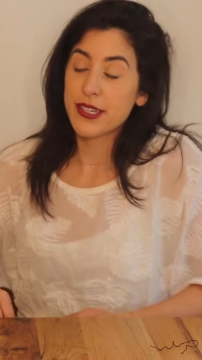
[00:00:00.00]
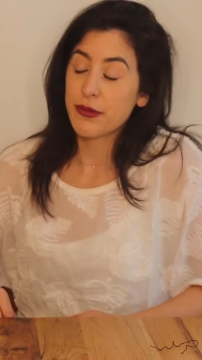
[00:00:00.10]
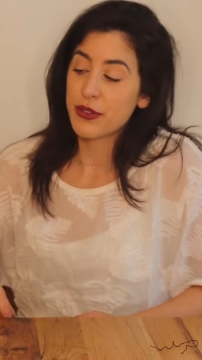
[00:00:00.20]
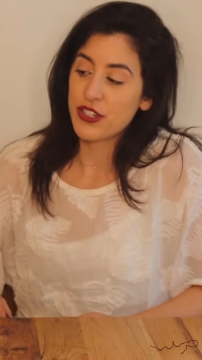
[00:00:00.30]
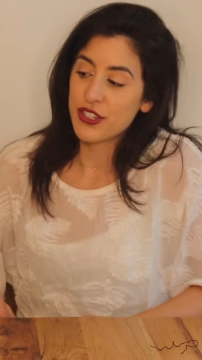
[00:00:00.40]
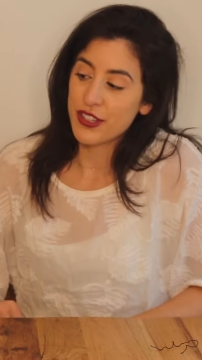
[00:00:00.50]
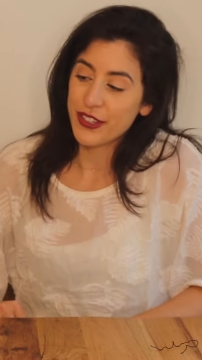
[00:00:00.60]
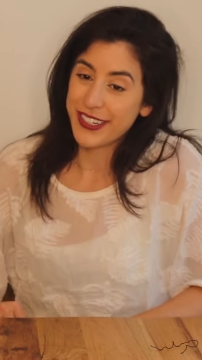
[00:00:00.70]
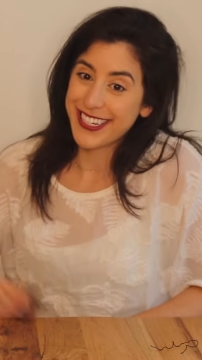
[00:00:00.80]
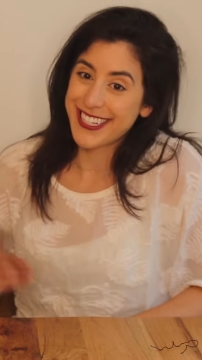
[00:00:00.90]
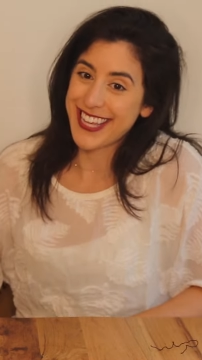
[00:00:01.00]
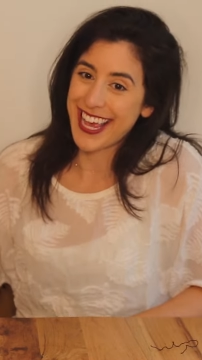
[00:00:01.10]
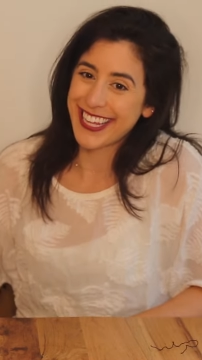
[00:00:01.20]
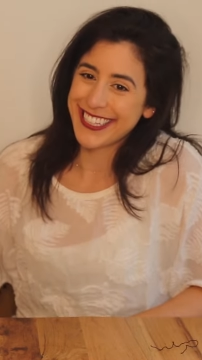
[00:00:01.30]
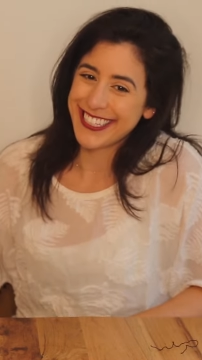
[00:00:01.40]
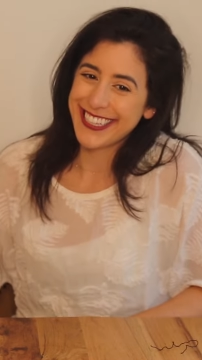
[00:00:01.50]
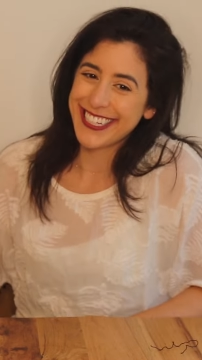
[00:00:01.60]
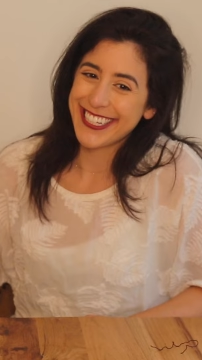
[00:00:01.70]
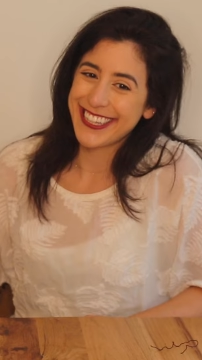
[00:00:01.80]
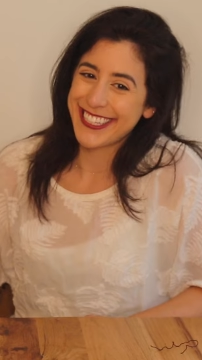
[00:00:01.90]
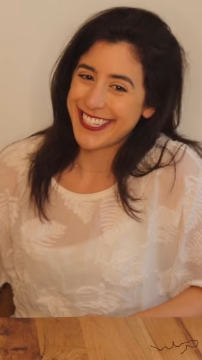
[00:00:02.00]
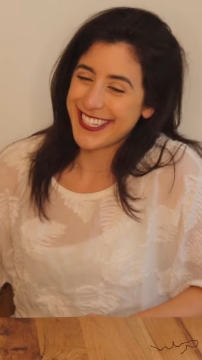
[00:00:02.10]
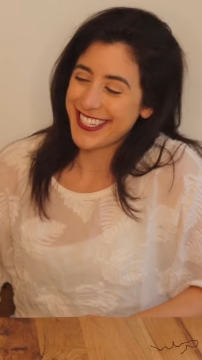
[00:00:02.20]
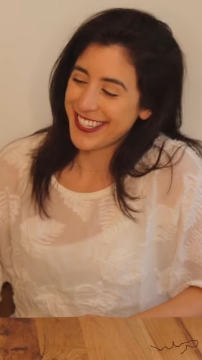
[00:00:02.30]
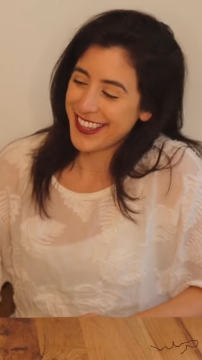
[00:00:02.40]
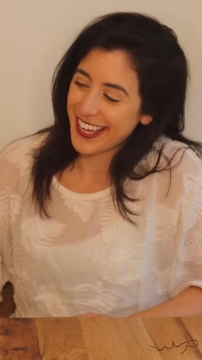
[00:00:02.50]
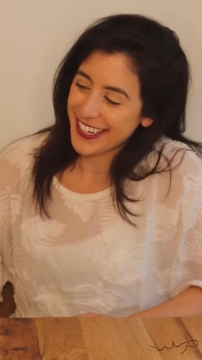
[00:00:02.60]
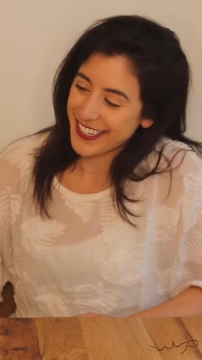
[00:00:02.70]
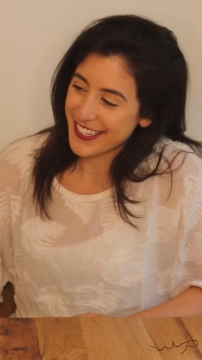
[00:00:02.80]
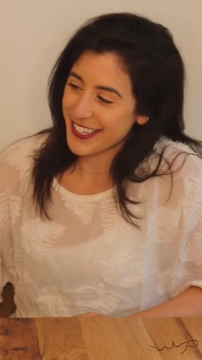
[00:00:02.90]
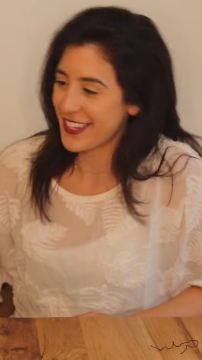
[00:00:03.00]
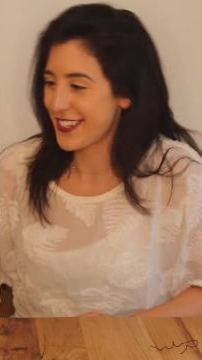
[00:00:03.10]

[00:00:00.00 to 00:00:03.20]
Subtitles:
it would just look exactly like this. So that is